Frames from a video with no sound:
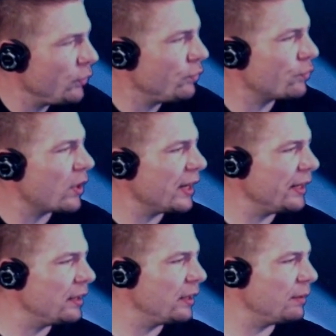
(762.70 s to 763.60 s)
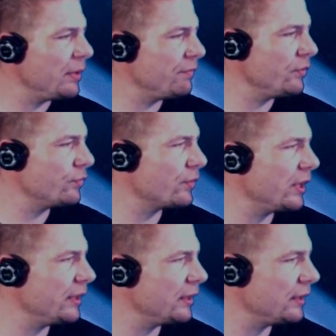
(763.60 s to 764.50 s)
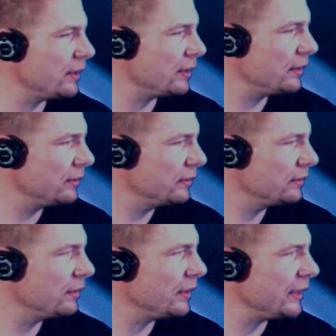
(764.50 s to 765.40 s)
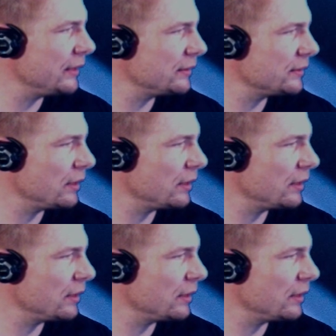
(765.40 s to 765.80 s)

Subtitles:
you try, have you tried this?